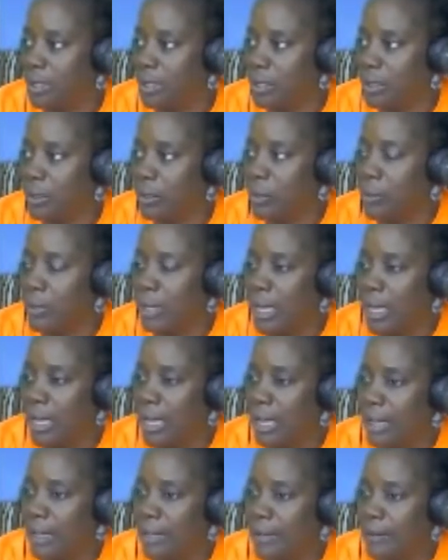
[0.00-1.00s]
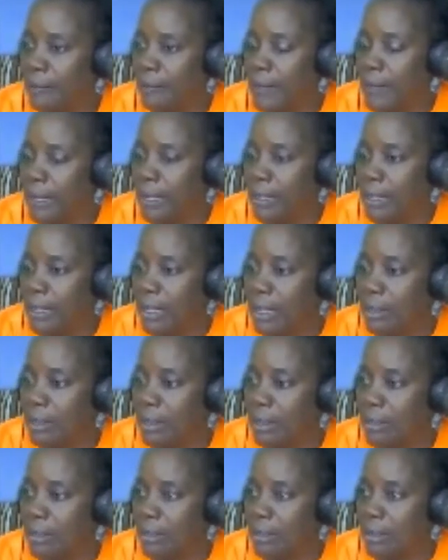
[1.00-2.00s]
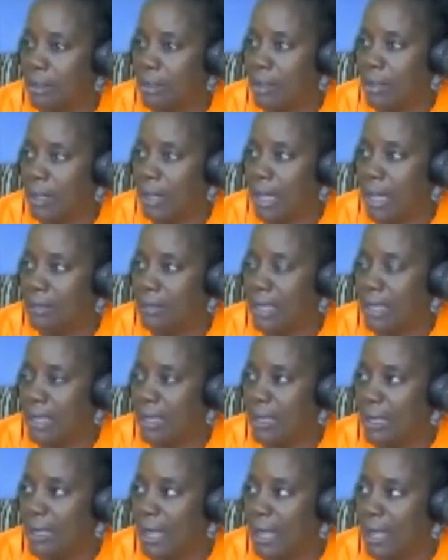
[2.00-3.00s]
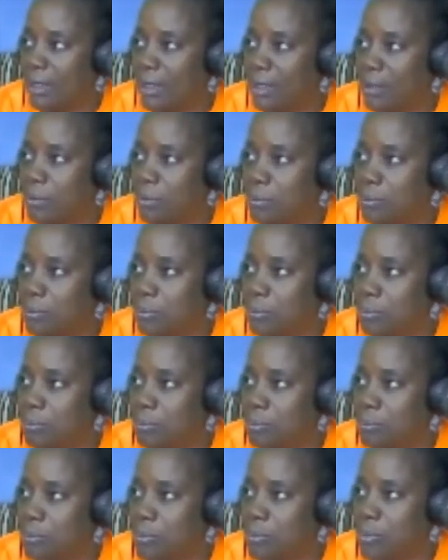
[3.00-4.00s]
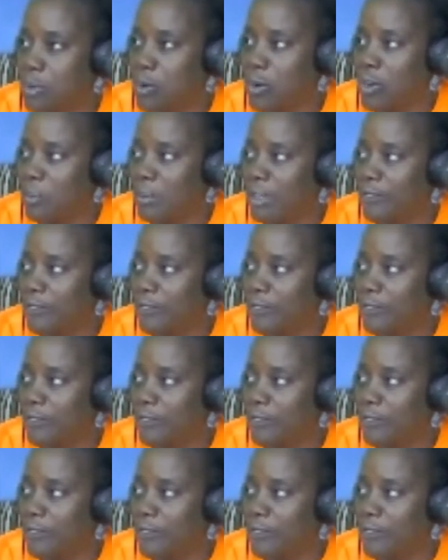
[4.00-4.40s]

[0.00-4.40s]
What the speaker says: You know, it as I got more in my